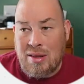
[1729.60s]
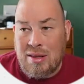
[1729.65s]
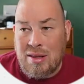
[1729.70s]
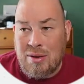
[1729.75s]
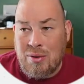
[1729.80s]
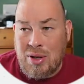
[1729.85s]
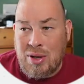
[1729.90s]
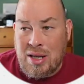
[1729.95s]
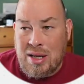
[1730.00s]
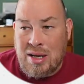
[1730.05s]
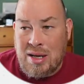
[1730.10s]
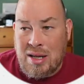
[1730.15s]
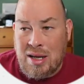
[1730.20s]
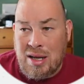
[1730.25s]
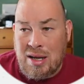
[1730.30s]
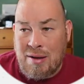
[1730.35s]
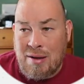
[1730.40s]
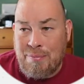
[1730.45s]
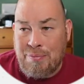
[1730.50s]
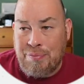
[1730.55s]
in,
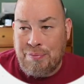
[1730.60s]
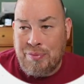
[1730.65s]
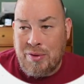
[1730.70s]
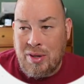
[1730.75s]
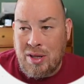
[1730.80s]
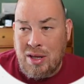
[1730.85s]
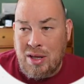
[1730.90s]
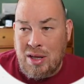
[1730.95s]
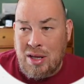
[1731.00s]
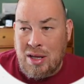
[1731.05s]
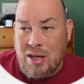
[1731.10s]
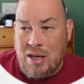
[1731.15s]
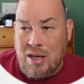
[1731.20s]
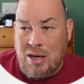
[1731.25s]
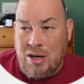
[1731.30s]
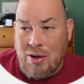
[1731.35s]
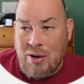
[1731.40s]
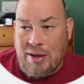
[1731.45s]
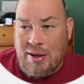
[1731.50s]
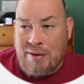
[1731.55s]

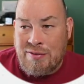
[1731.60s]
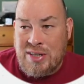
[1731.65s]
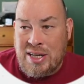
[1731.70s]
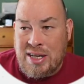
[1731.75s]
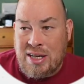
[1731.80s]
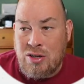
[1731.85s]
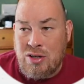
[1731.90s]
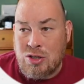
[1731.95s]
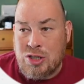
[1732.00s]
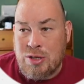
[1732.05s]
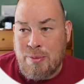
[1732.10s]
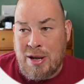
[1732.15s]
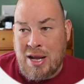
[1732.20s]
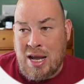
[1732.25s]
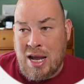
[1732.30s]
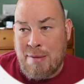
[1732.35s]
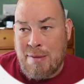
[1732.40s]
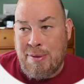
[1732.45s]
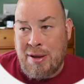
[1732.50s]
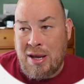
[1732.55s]
I've taken notes on
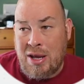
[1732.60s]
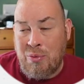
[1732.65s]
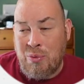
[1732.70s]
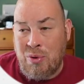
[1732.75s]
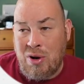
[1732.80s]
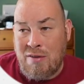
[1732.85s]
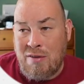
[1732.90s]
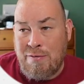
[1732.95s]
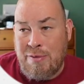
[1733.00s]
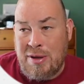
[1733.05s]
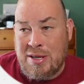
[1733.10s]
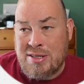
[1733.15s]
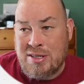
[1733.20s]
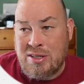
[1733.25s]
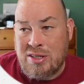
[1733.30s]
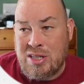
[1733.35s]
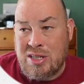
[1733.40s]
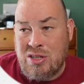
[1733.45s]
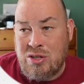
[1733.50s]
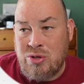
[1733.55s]
my iPad where I've
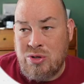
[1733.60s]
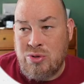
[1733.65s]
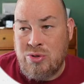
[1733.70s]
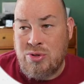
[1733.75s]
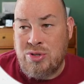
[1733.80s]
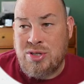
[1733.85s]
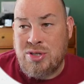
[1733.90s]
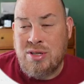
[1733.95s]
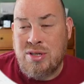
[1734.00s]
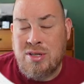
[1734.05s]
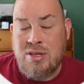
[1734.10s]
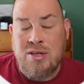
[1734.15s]
basically used